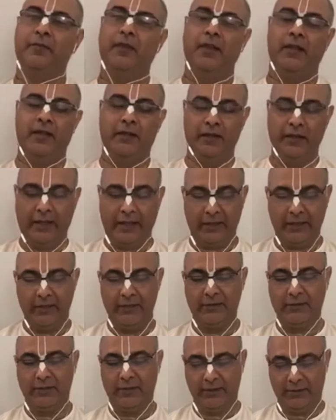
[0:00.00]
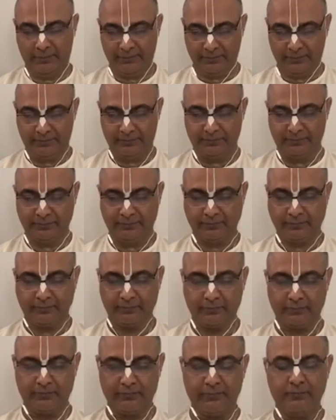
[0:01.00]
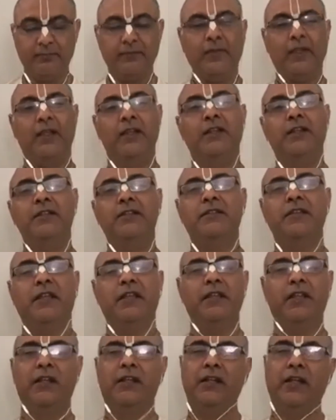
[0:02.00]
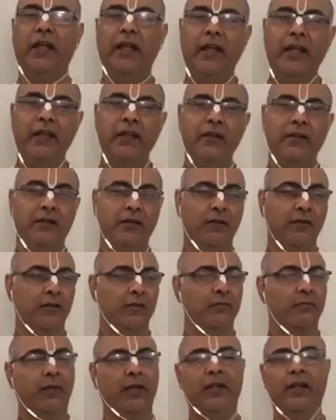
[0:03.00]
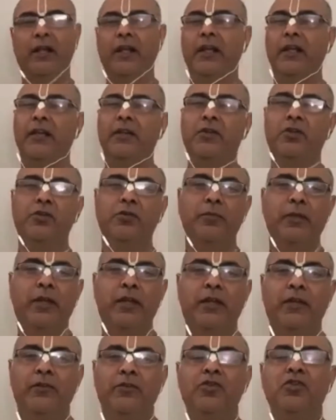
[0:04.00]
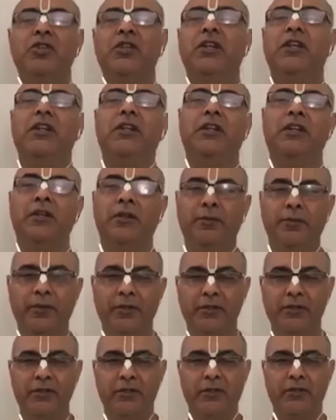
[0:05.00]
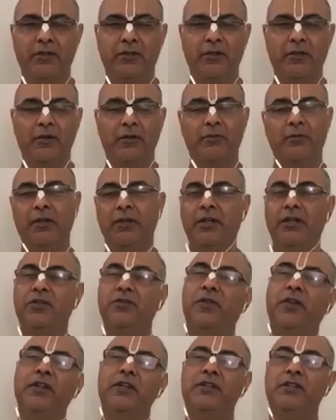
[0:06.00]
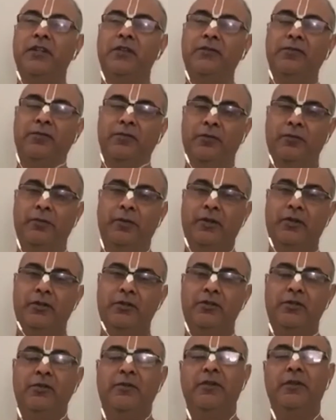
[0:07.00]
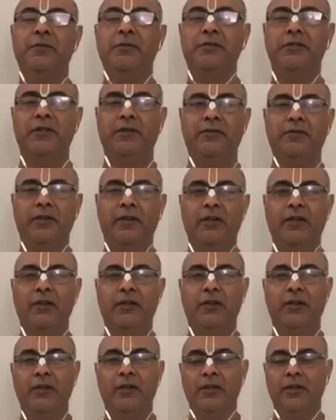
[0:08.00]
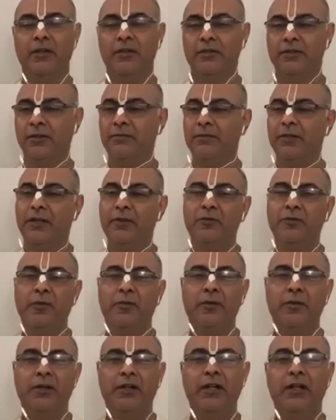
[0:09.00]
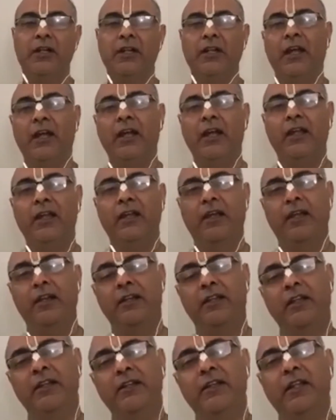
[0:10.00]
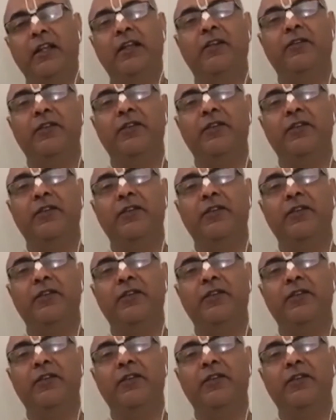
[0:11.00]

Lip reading: lying is sin. And he's saying that by lying you may cheat the other person, but it's very sinful because you will be suffering. Sometimes people can lie and then take away